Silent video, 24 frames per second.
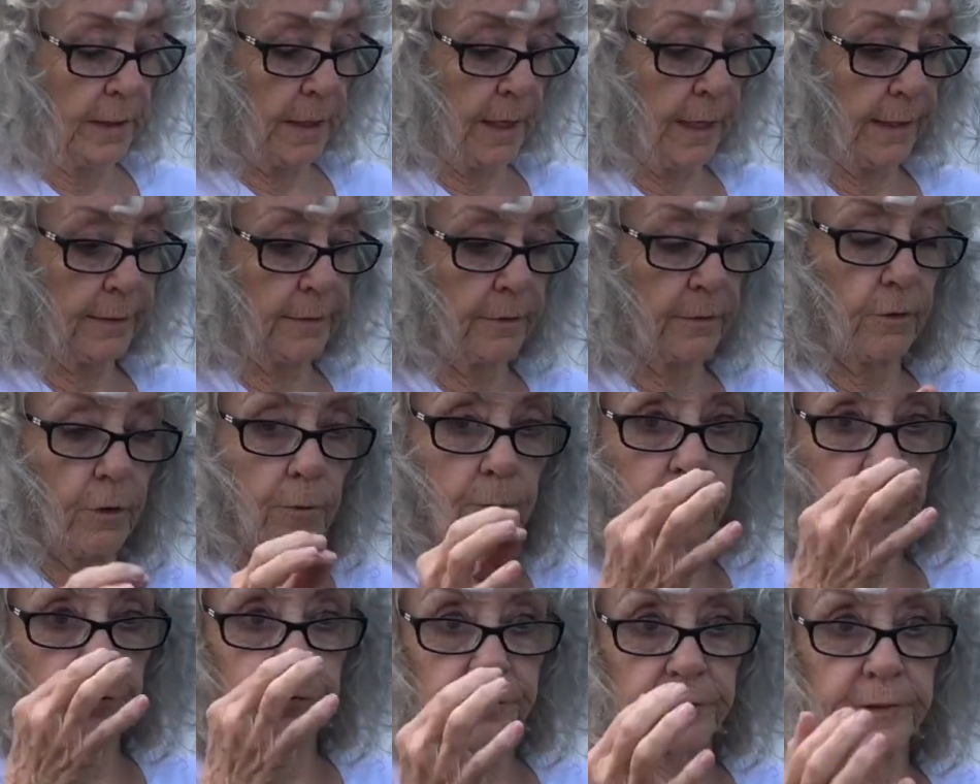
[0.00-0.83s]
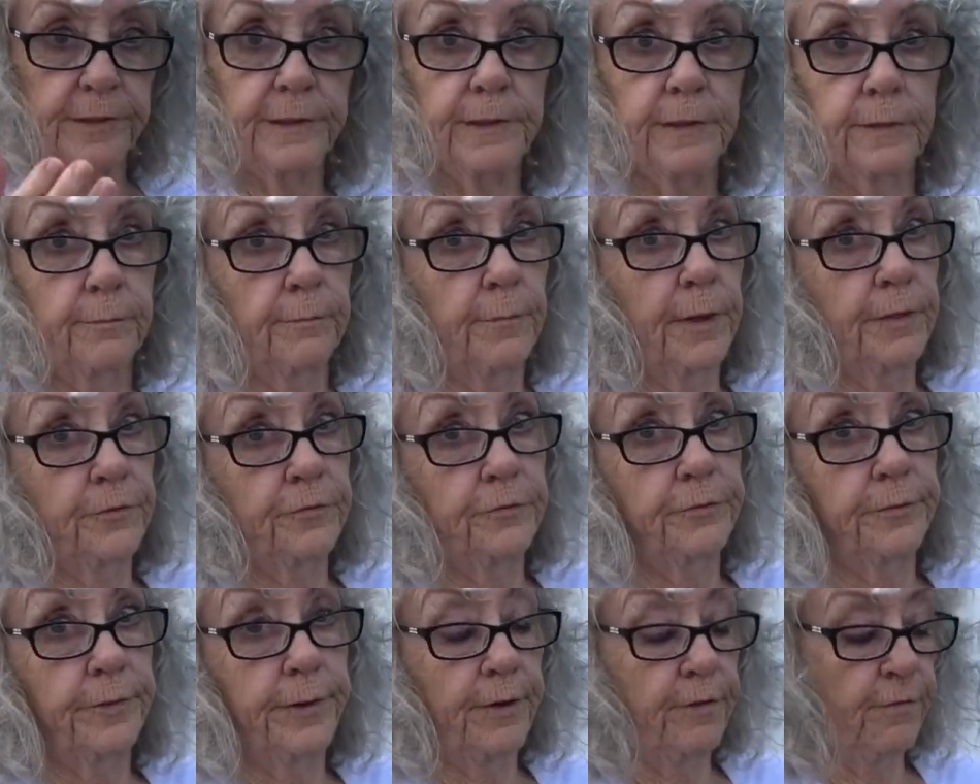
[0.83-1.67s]
I could almost eat them
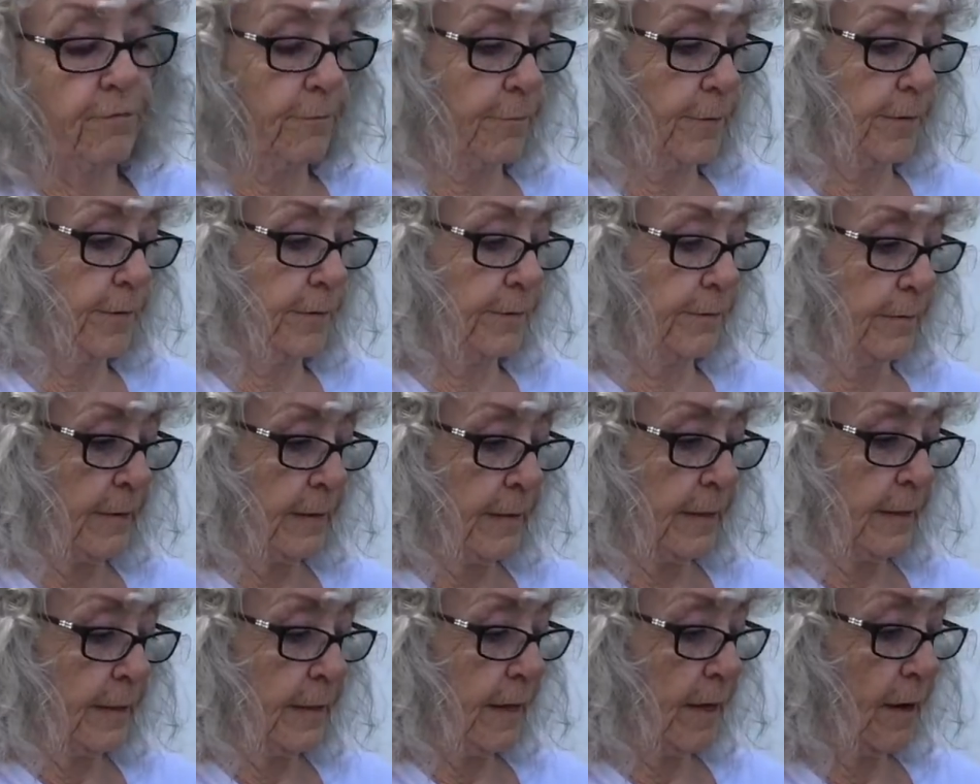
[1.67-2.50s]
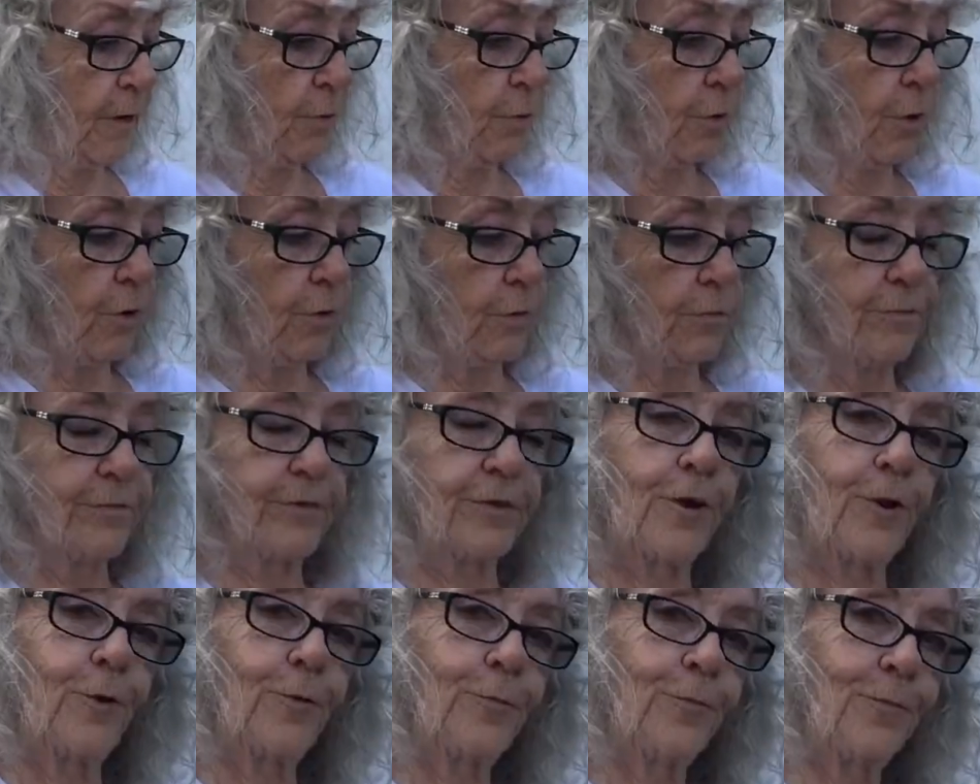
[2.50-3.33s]
myself, but I won't,
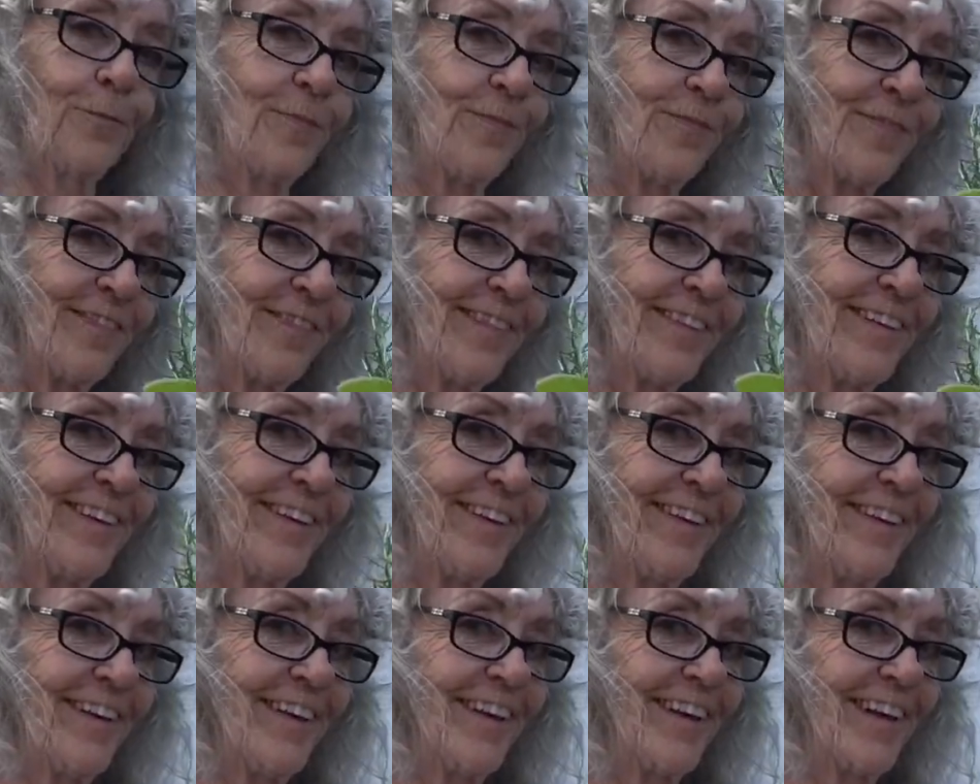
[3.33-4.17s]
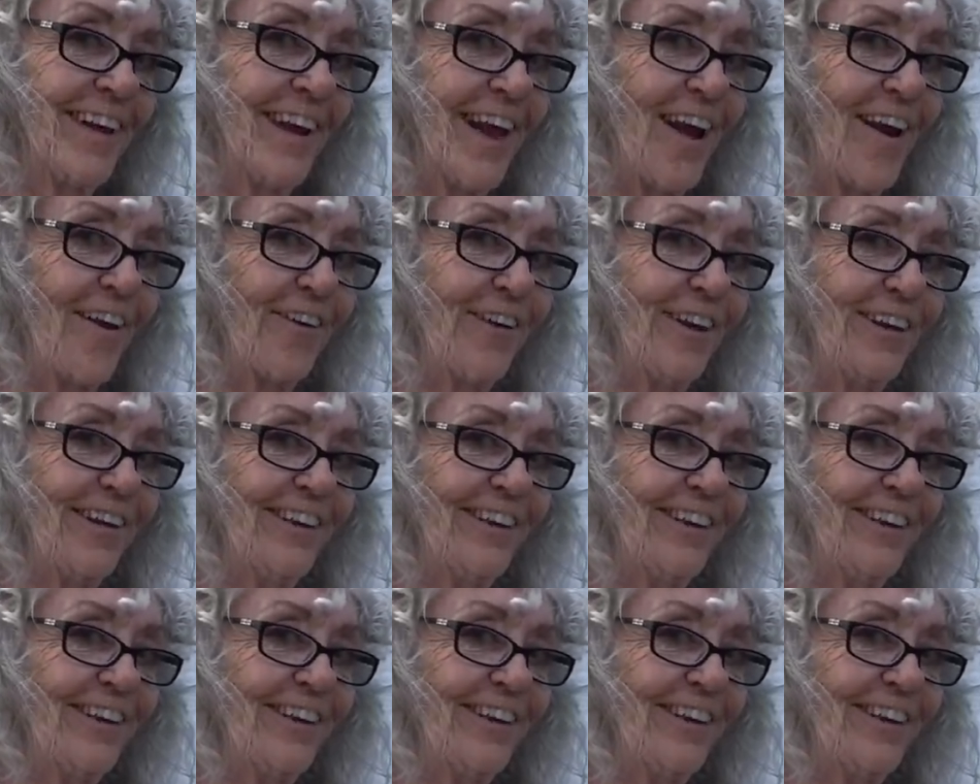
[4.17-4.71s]
so. Clary.